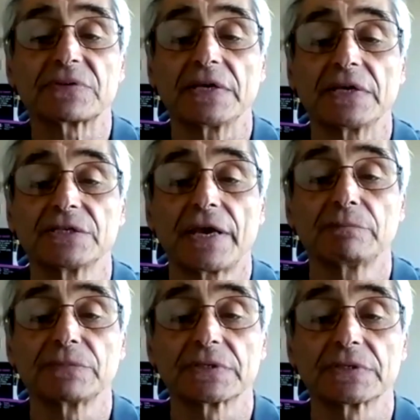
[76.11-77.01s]

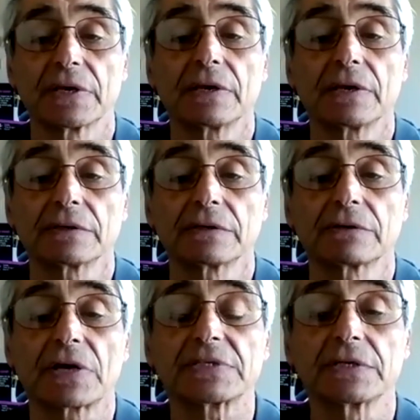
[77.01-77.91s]
James,
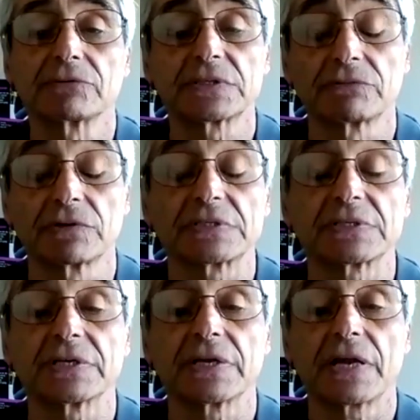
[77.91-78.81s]
Christ is
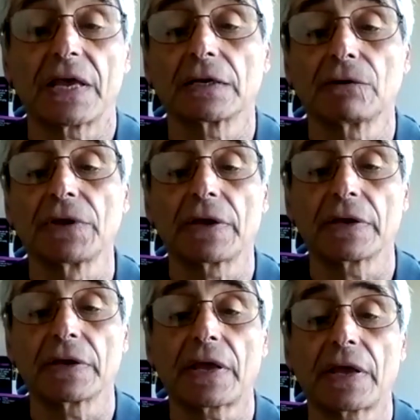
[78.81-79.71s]
risen. Alleluia.
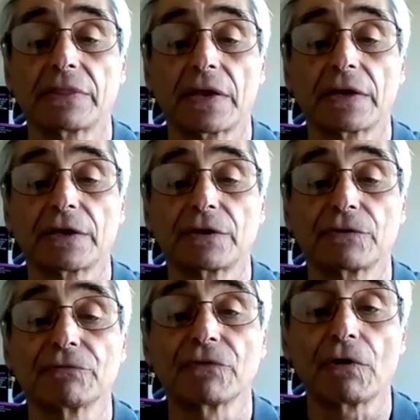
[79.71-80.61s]
And I thank you
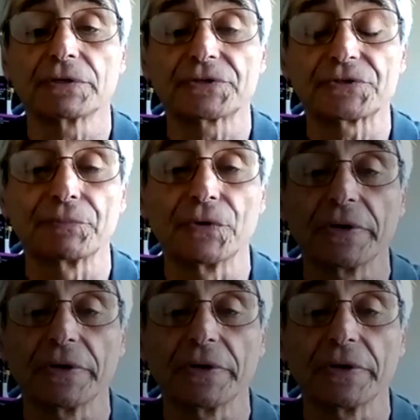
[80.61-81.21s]
for all your support.